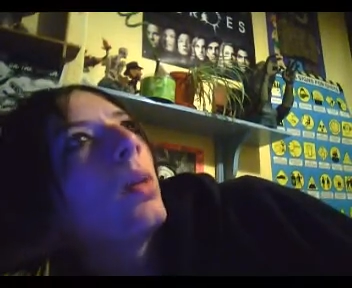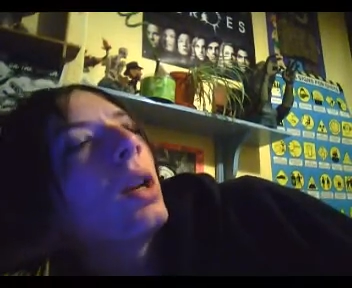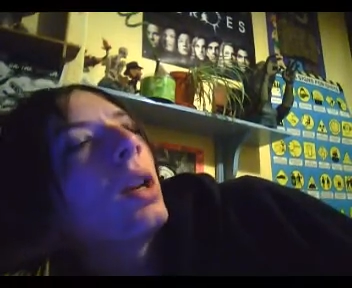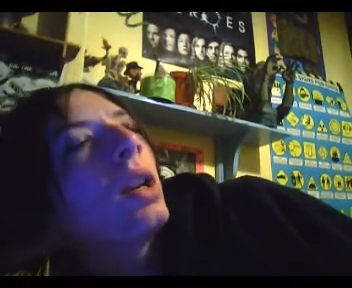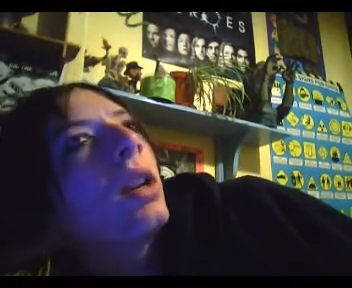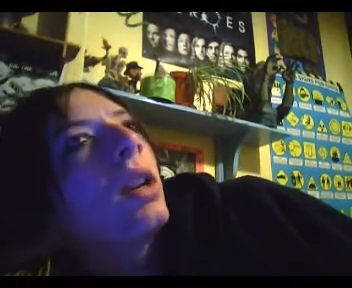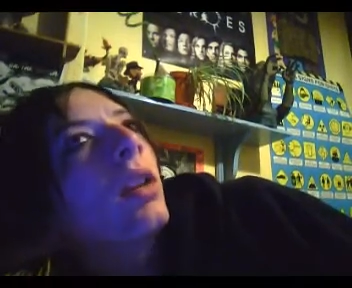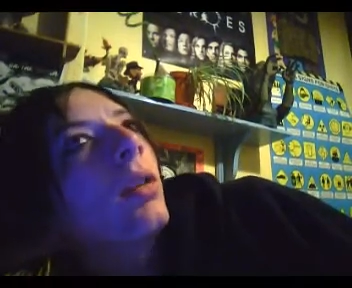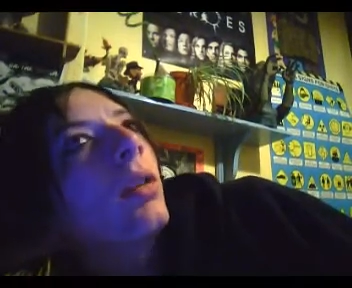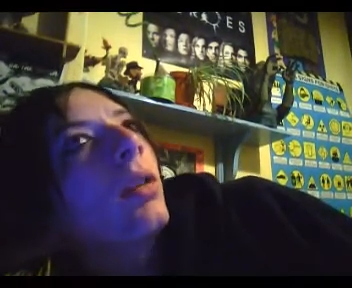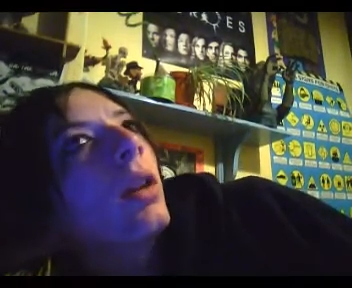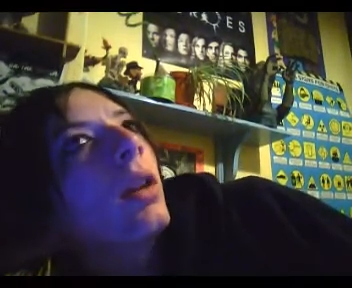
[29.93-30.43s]

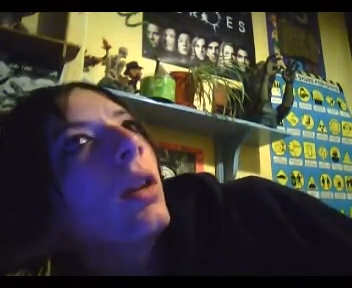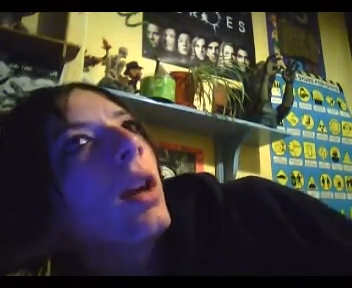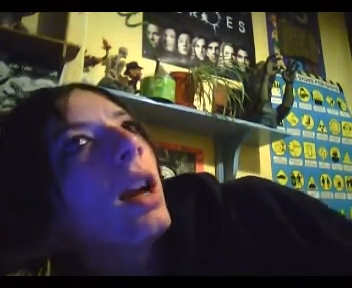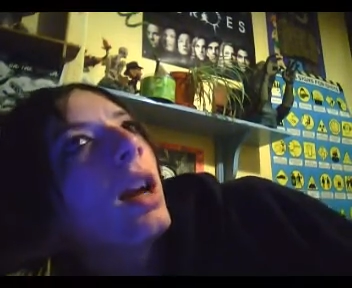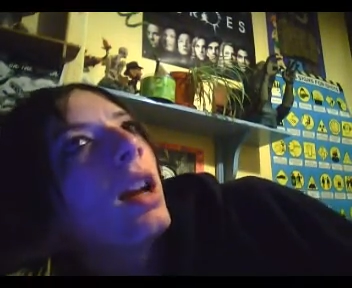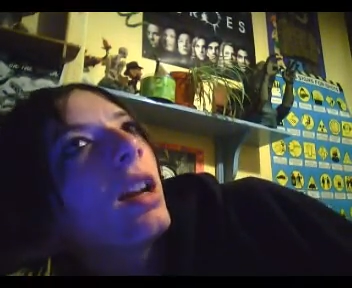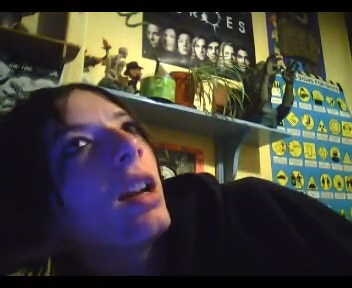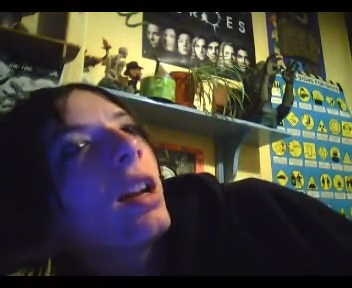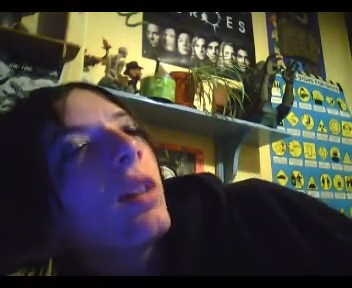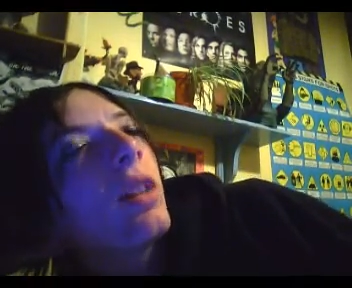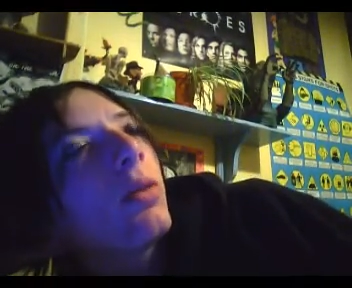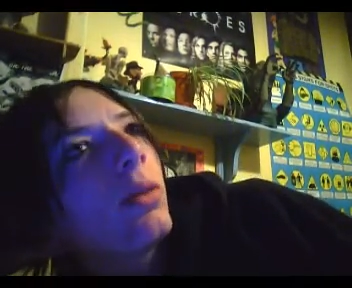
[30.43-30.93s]
went in,
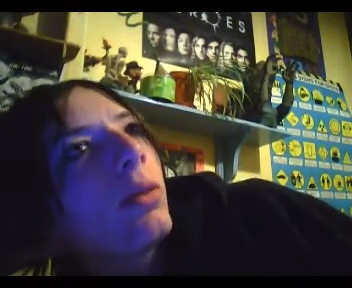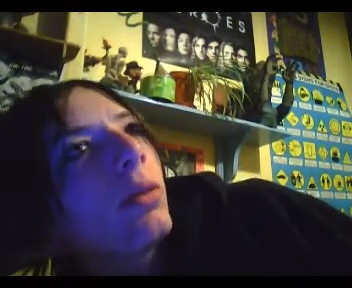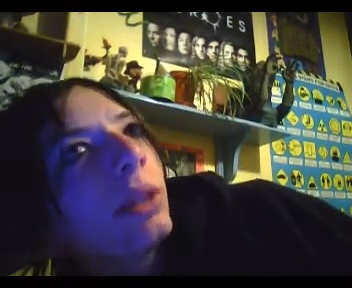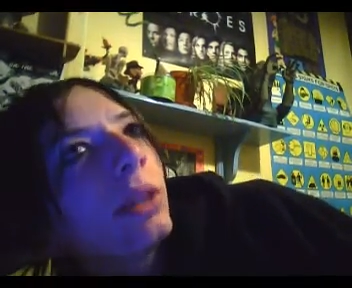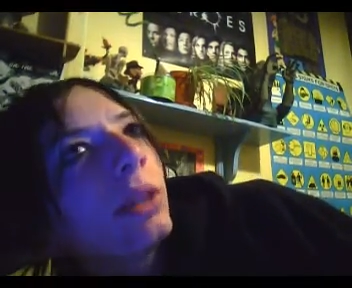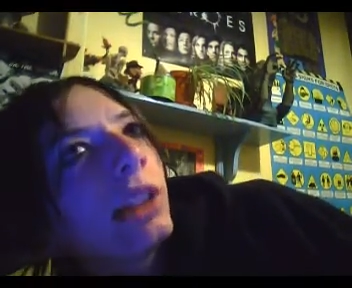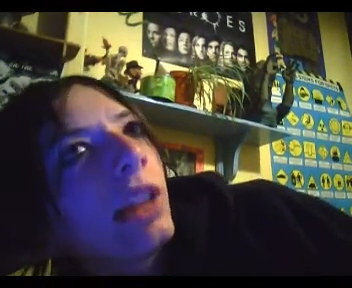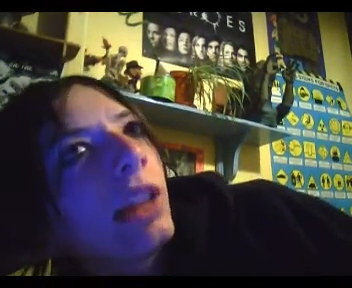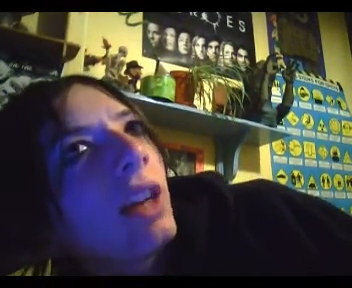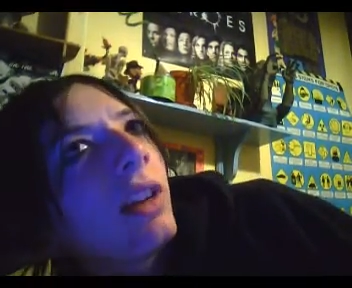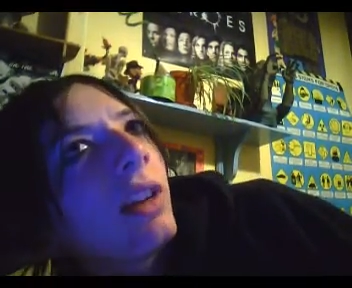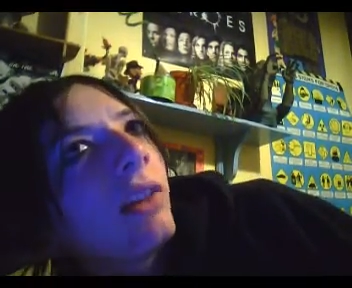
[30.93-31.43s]
and
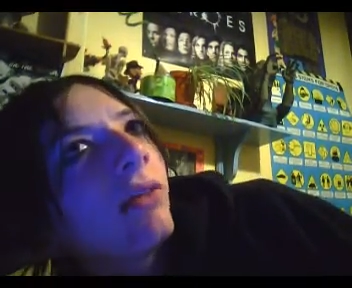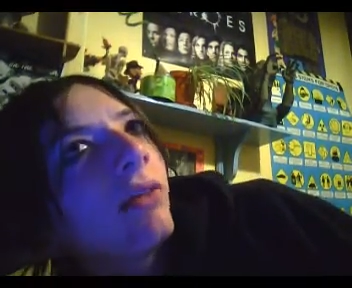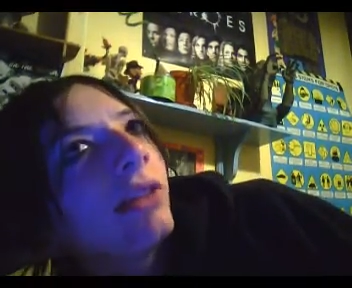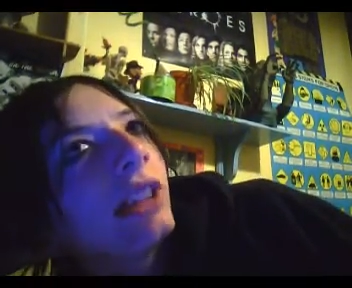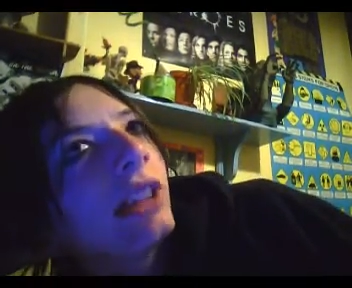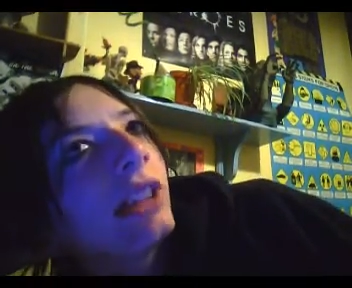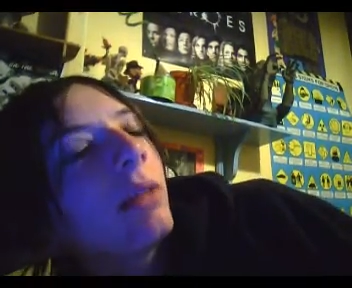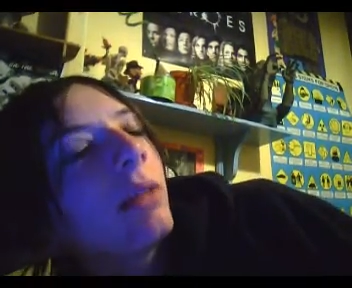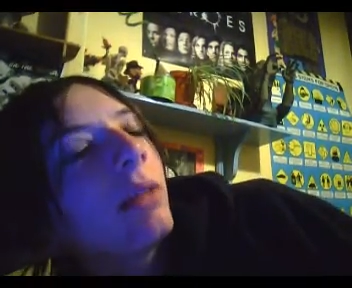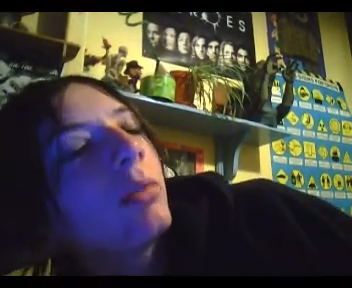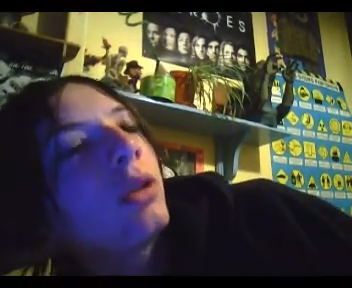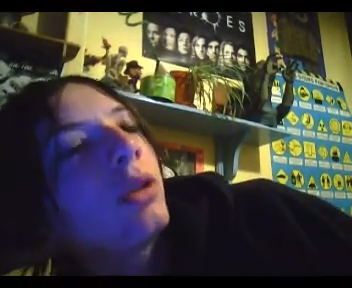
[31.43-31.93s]
everyone was standing in
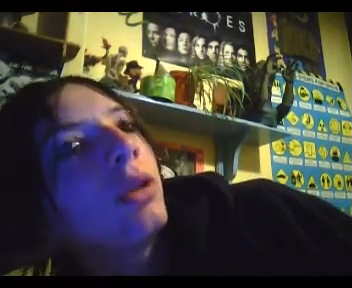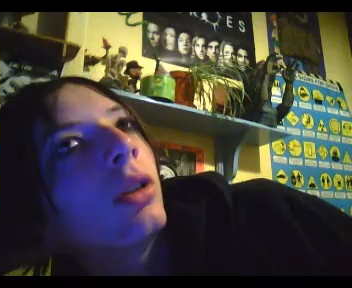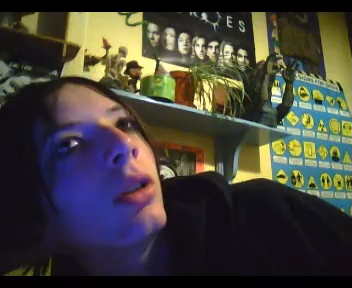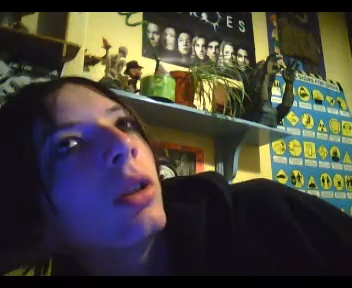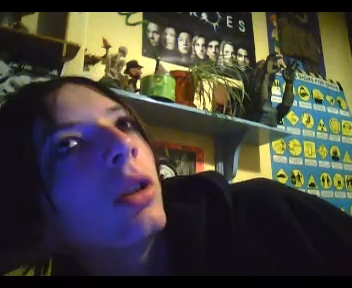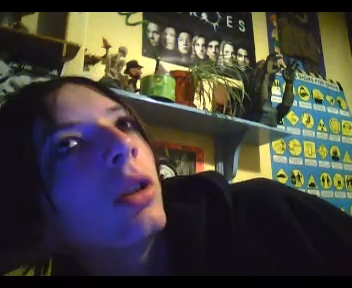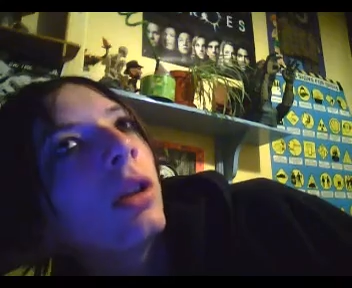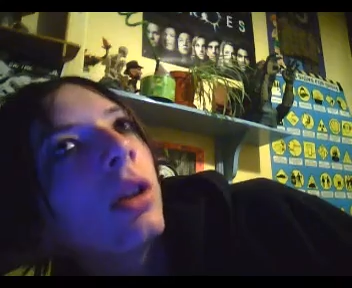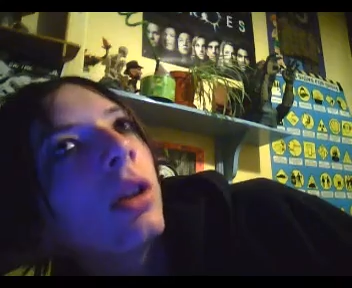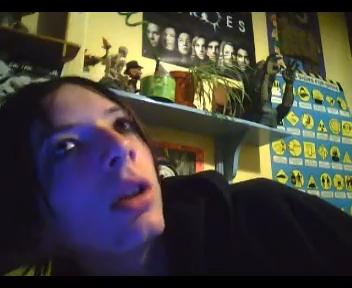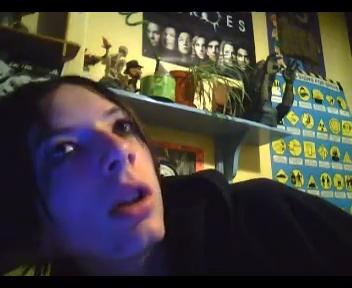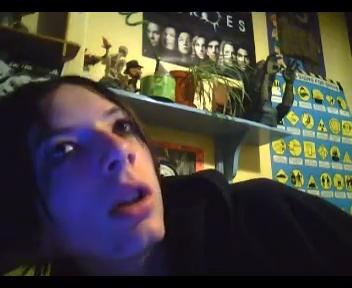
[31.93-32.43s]
reception.
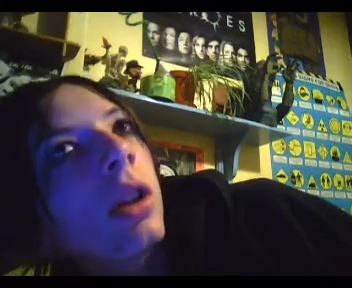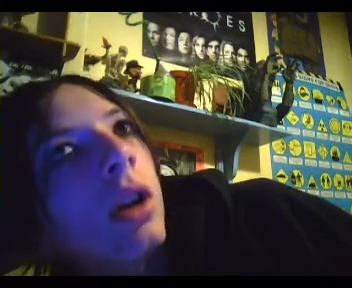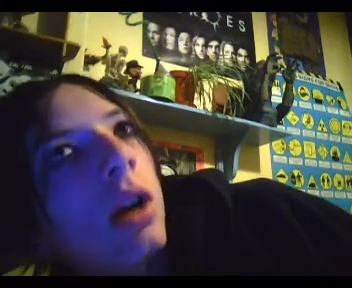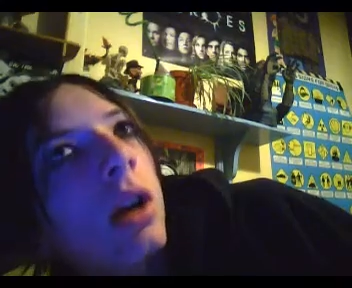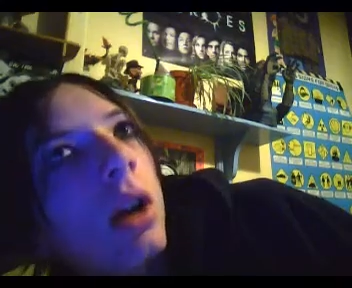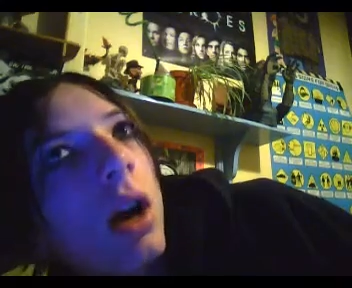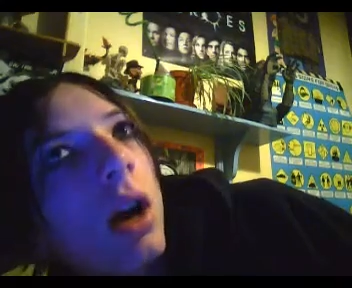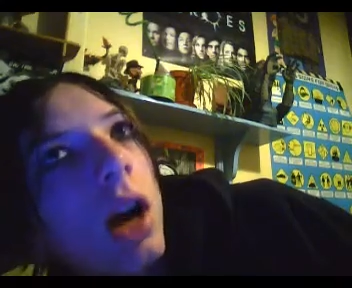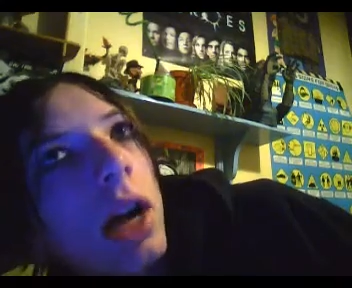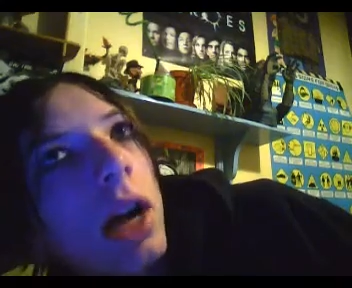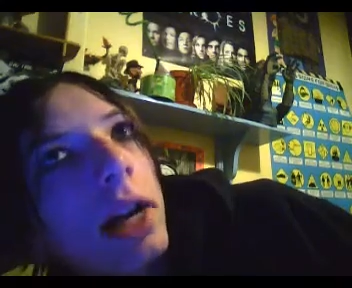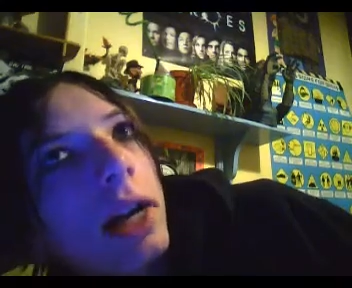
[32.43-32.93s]

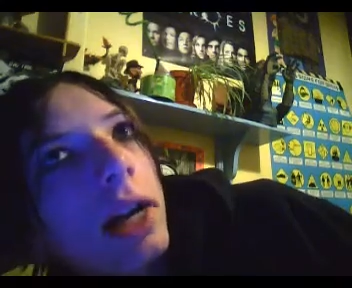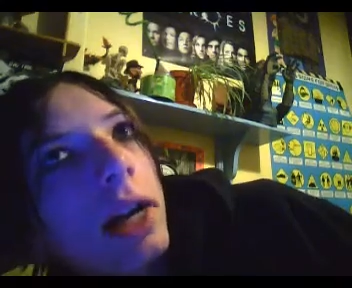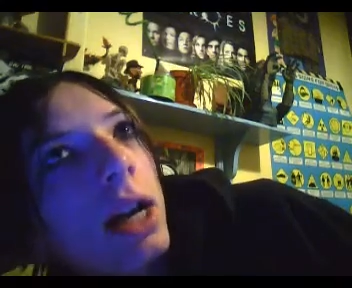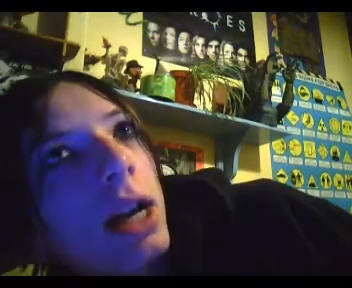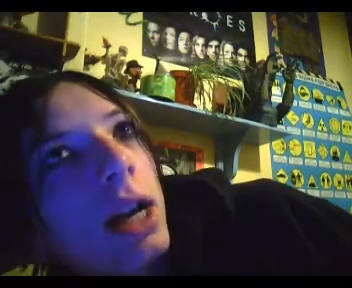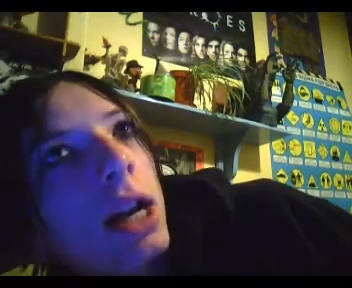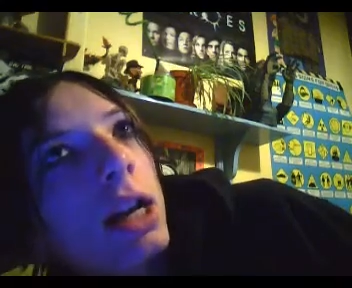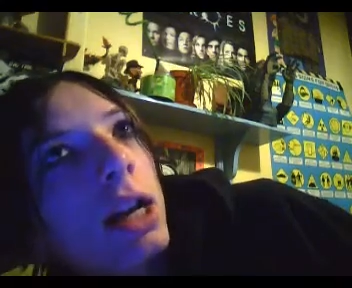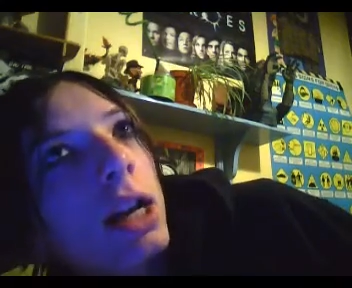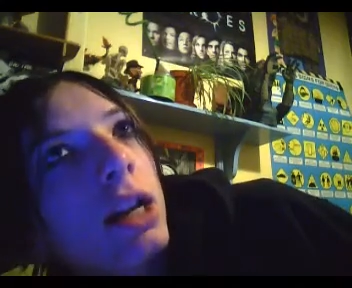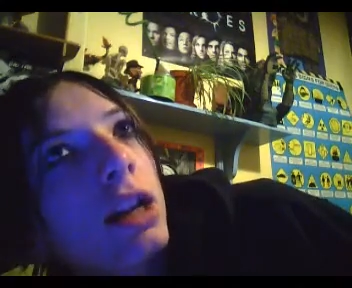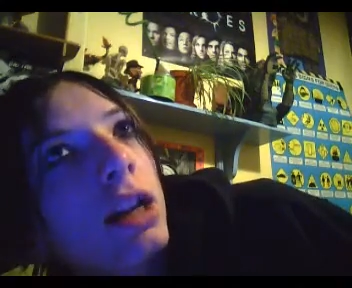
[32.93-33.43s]

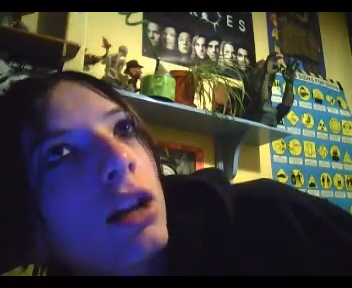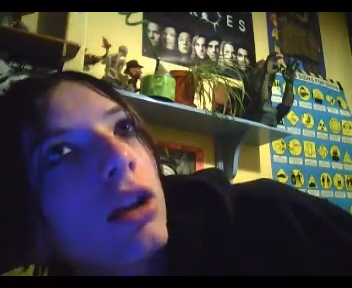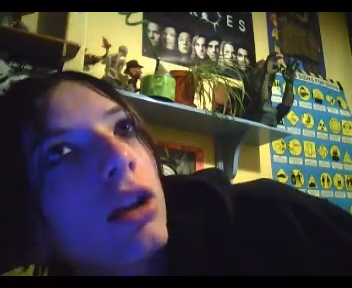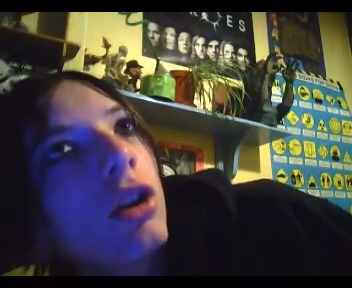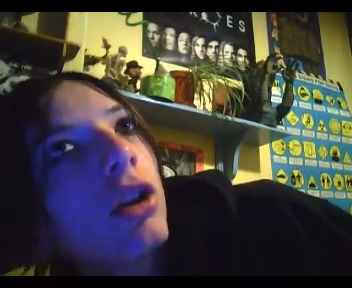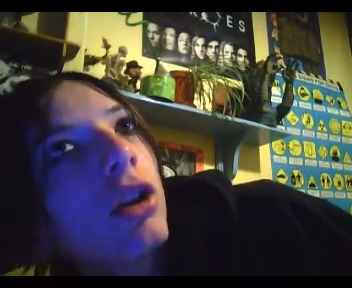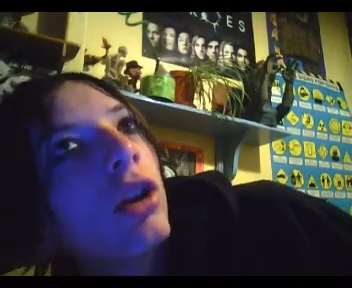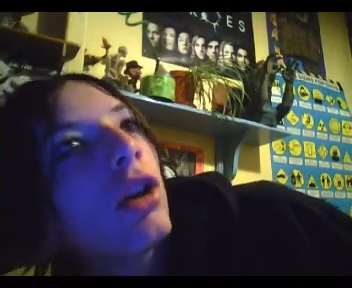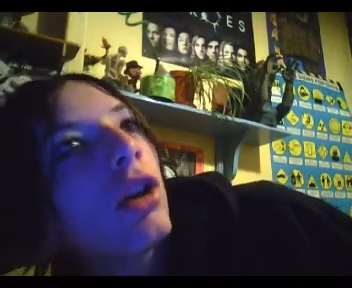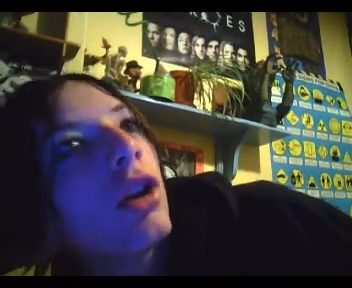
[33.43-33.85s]
And